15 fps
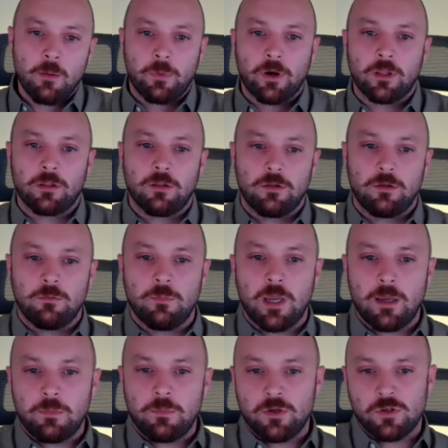but
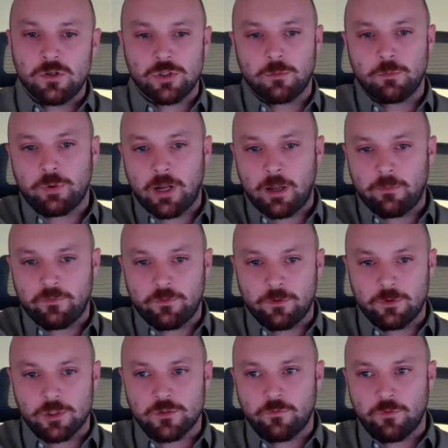maybe you should prep
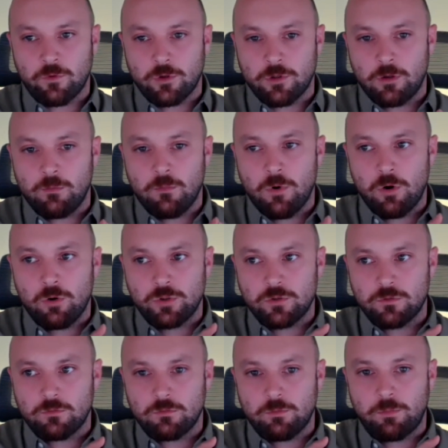first for the
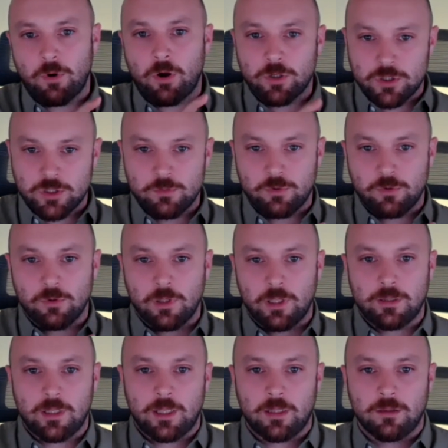most possible
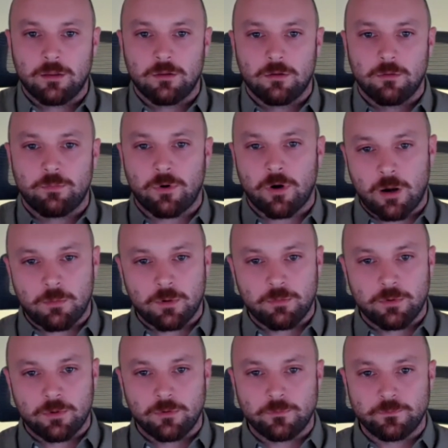and then the
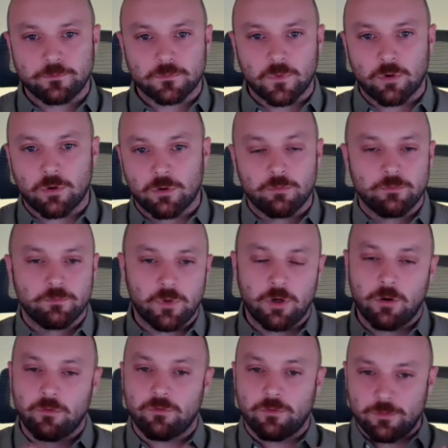probable, or, you
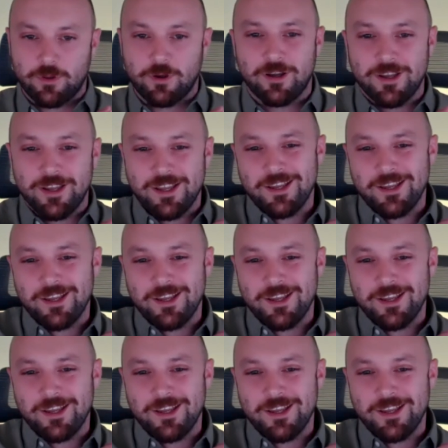know, the...